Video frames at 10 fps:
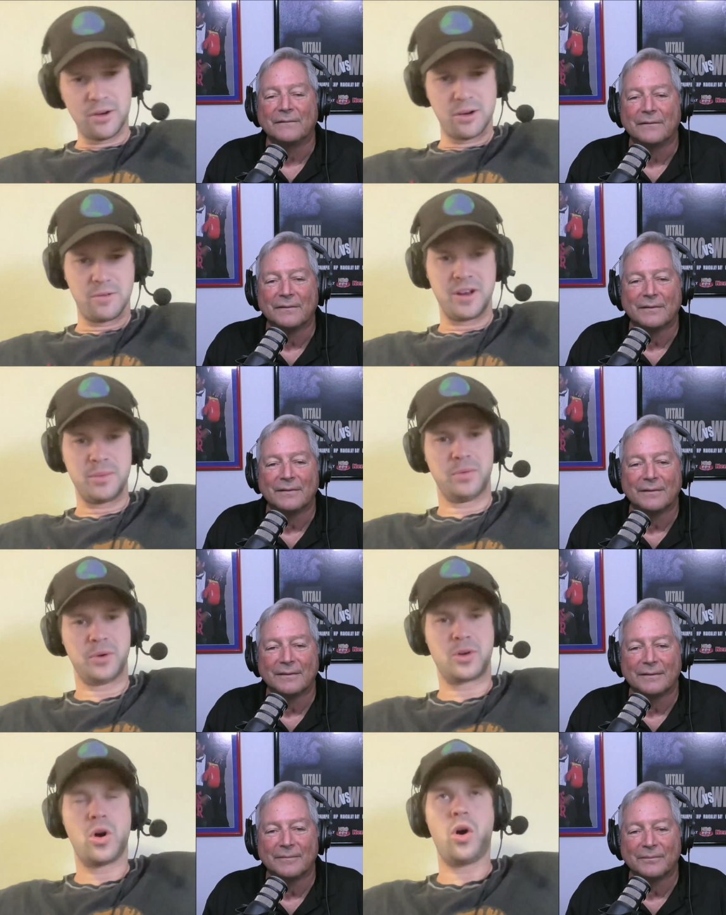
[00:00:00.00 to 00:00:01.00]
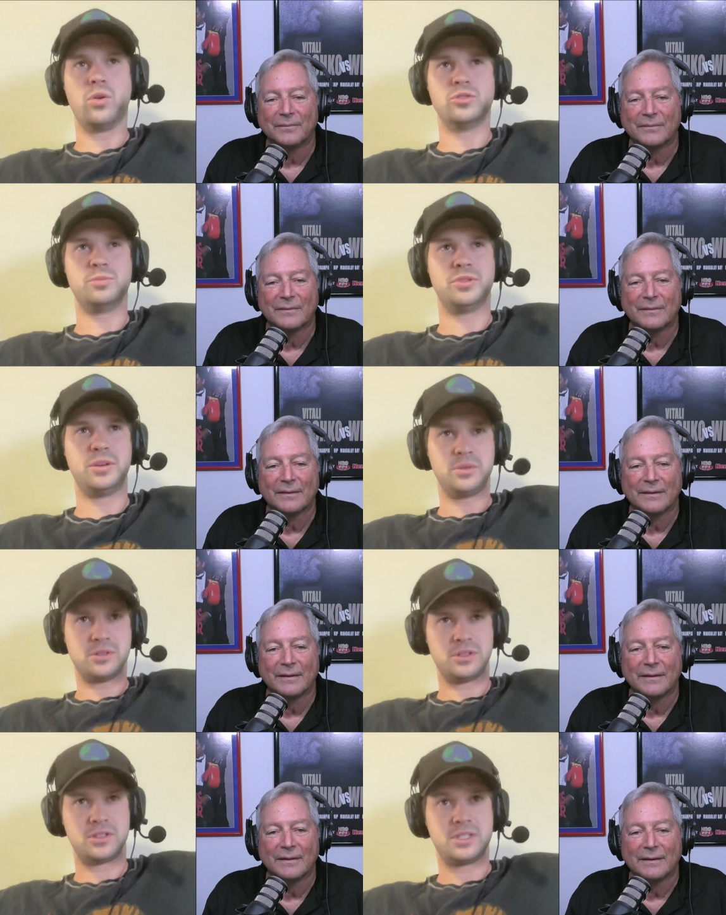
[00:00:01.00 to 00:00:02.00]
Speaker 1: I don't know if anybody recalls, but
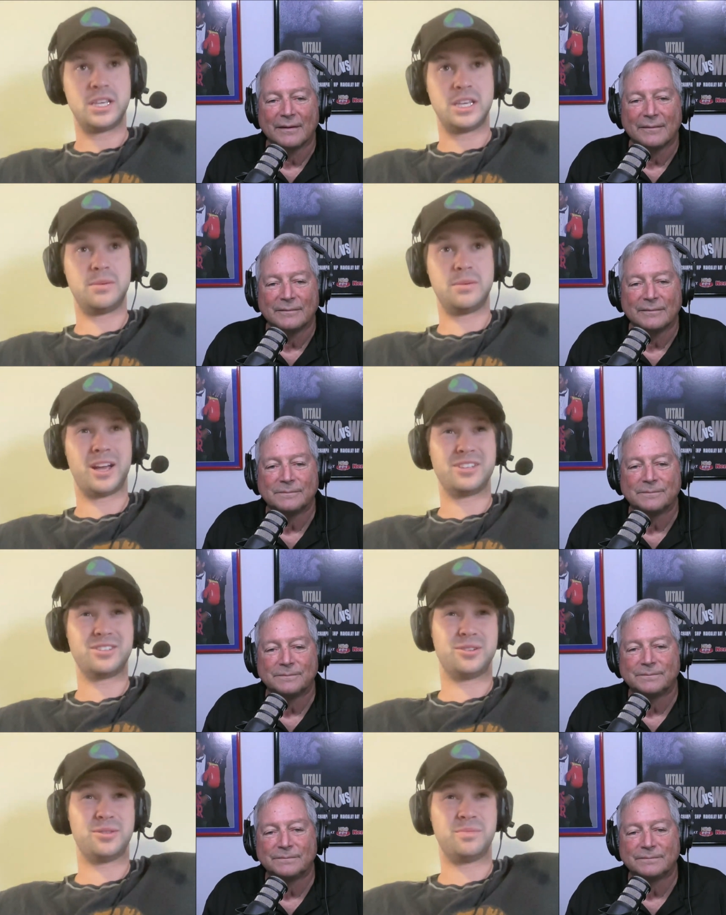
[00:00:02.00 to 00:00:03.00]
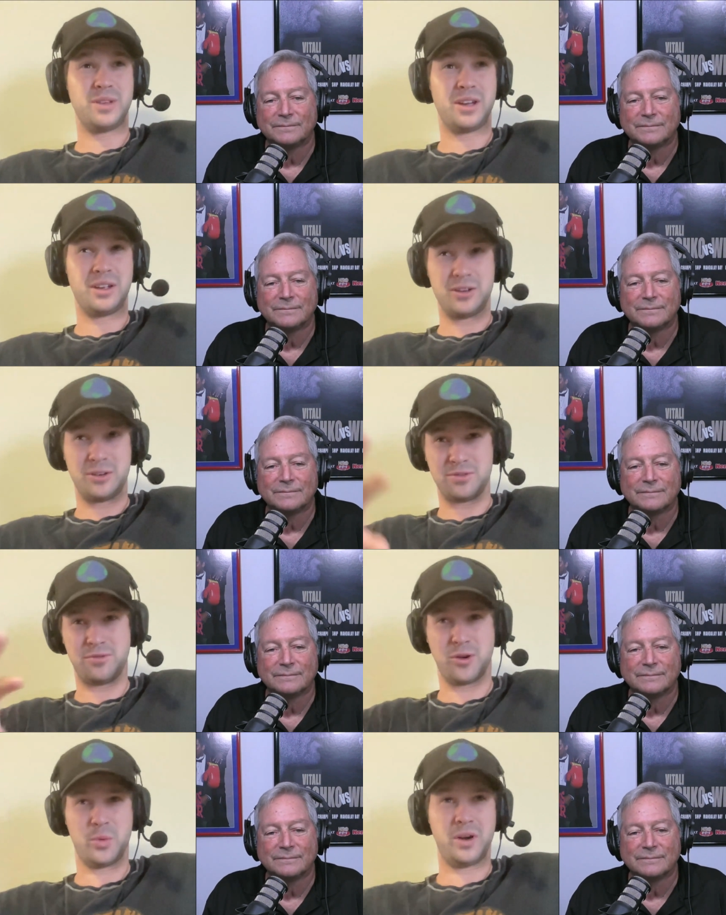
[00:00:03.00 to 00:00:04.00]
there was this team last year. I, I
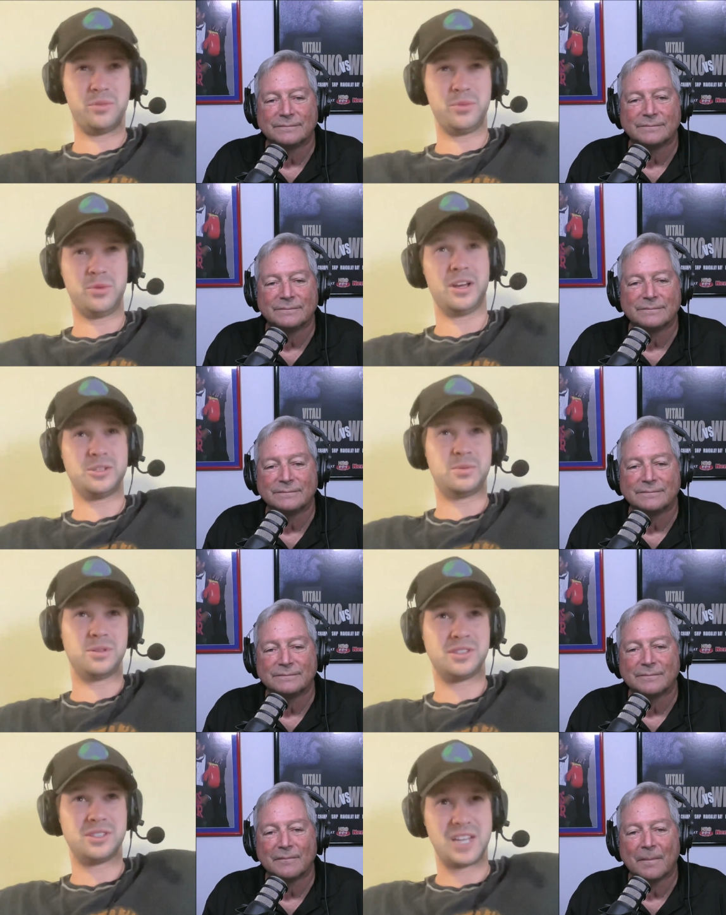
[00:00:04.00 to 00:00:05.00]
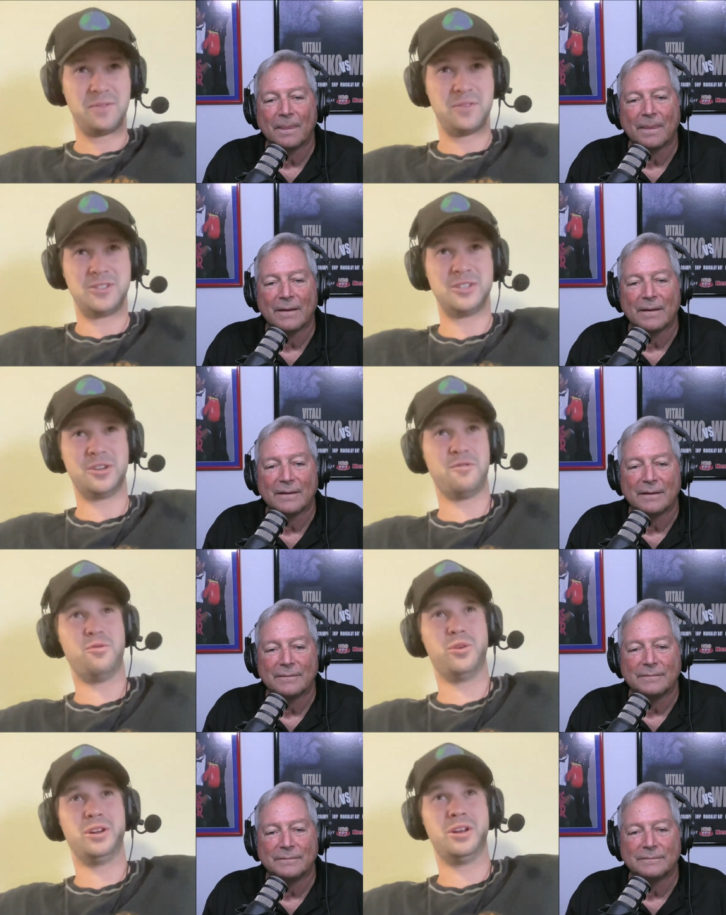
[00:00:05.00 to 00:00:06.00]
know it's far away from you guys, but it's the San
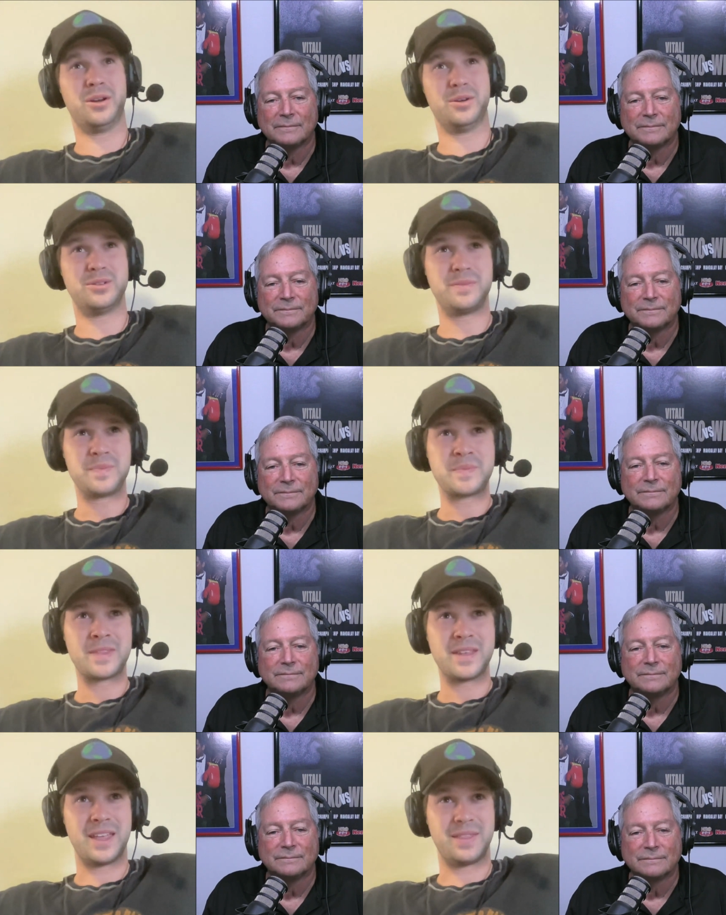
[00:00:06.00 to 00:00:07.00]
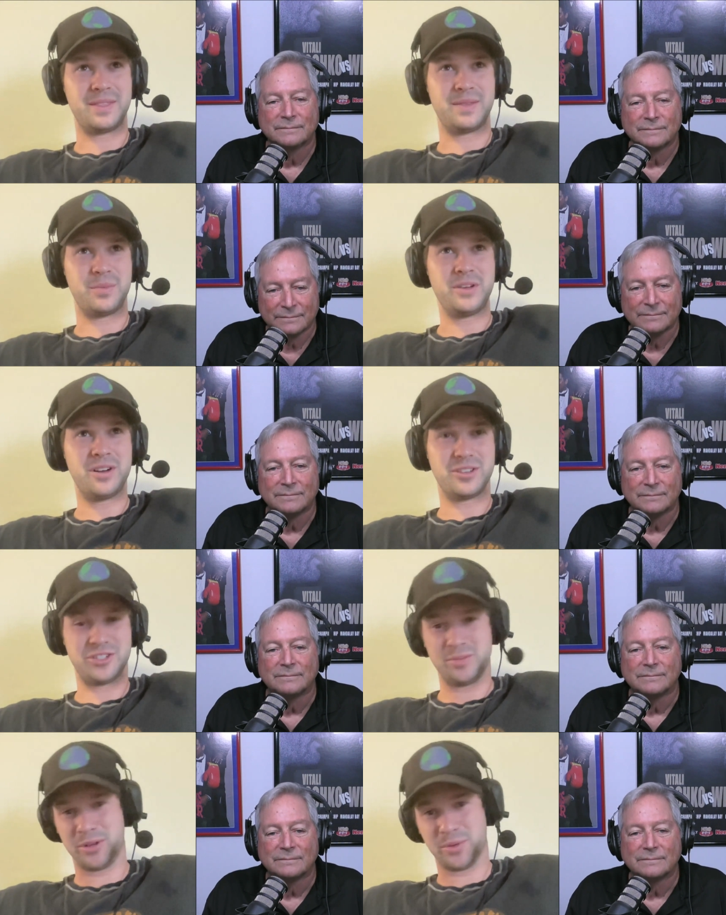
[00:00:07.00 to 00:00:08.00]
Francisco 49ers. And we
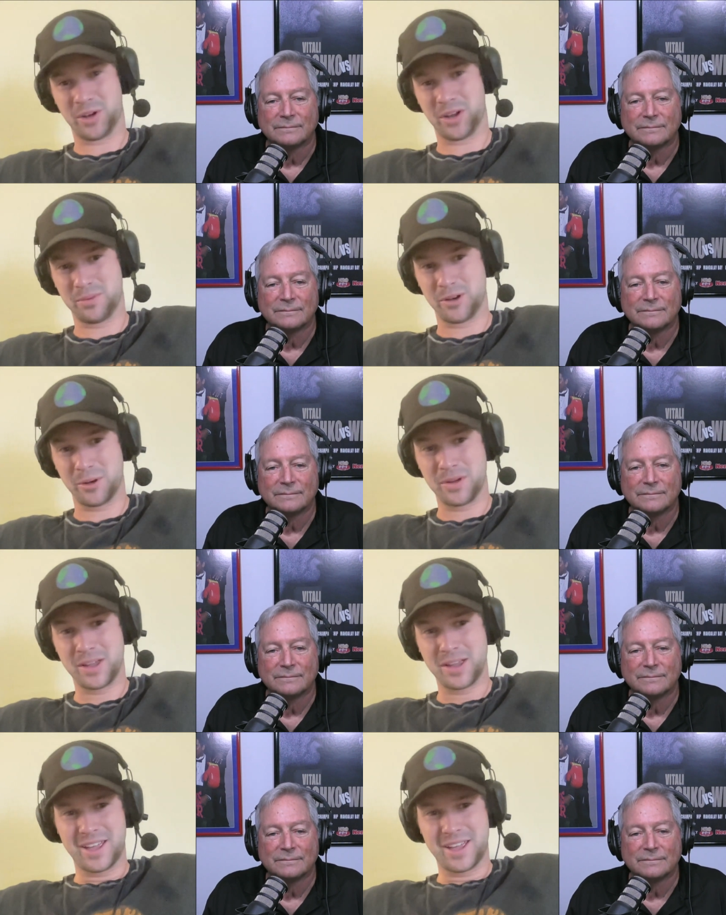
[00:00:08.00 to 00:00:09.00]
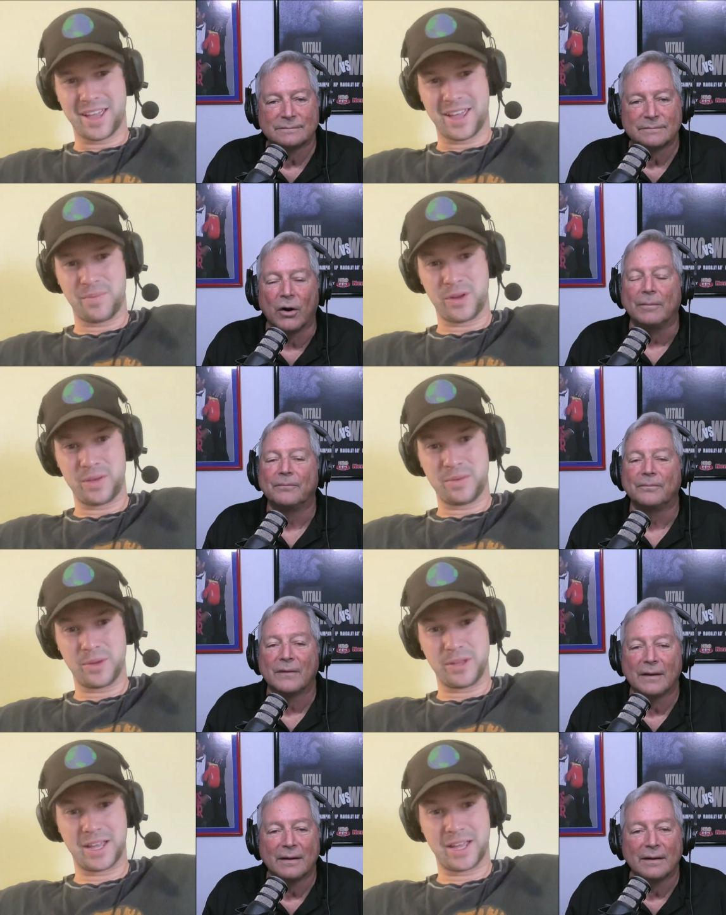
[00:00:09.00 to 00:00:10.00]
lost Jimmy Garoppolo. Right. And
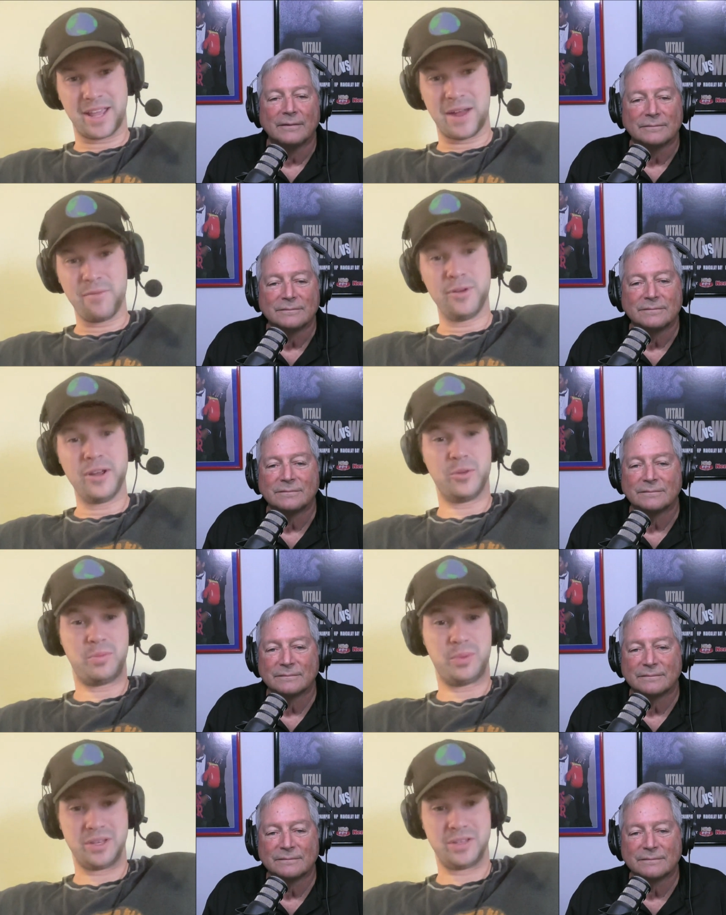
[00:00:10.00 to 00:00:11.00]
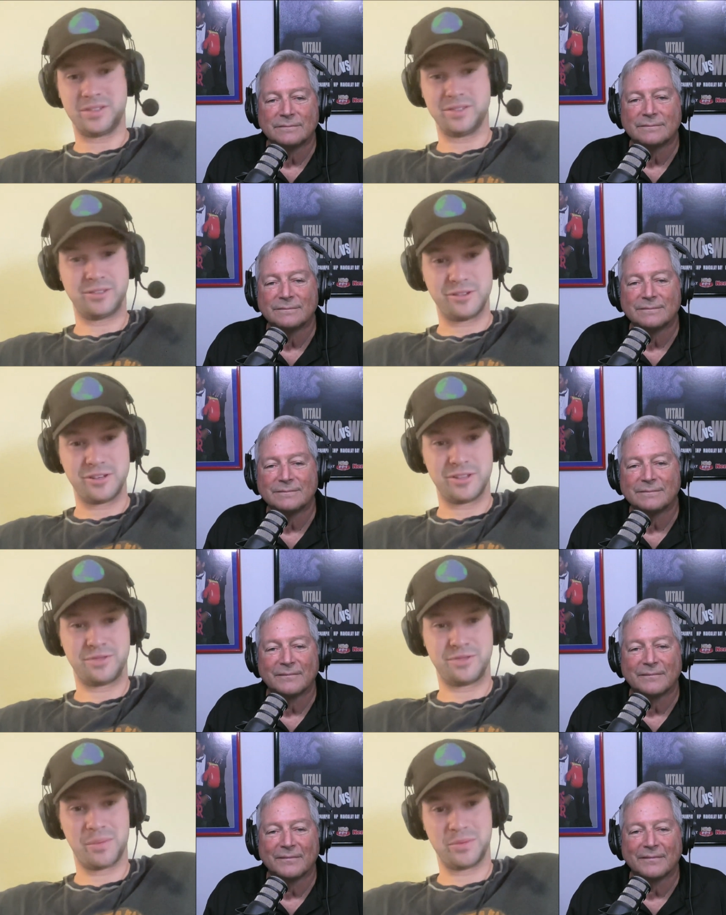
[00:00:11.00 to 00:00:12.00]
we, we had every other piece,
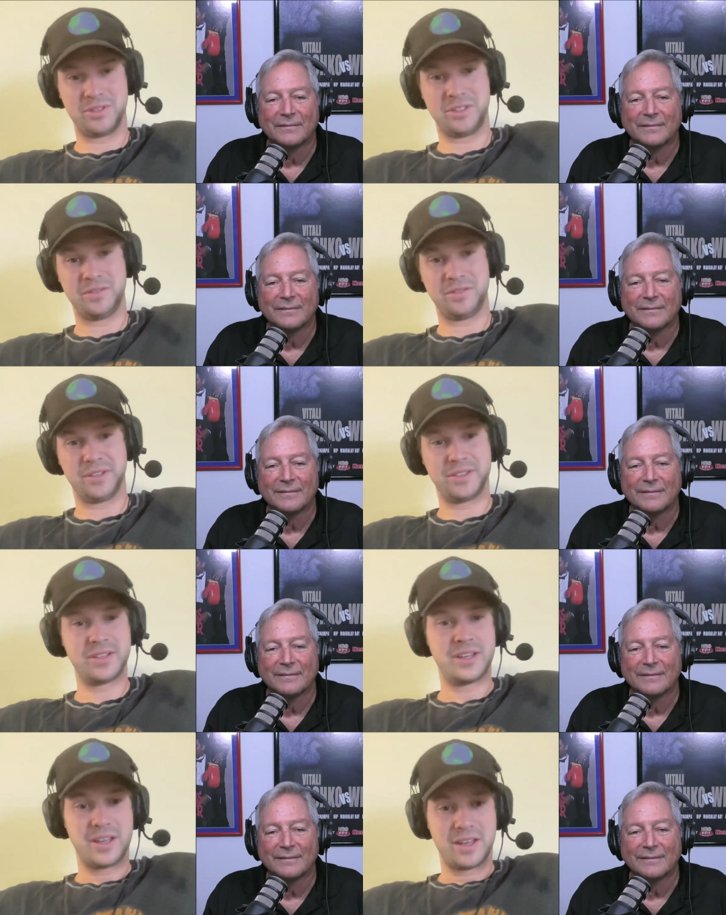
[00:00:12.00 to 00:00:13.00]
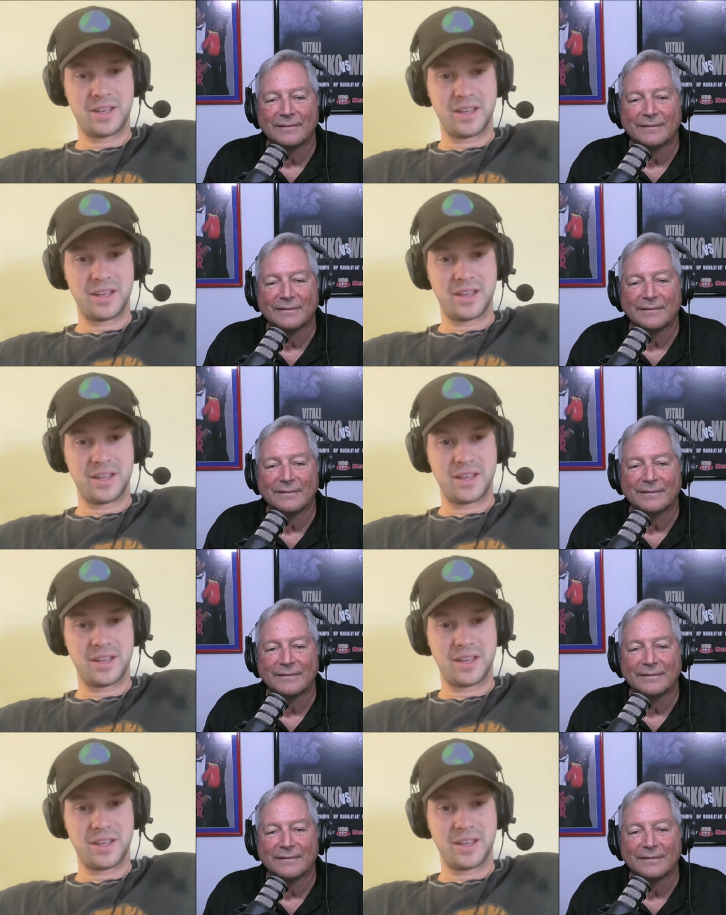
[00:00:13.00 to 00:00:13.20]
including this fabulous defense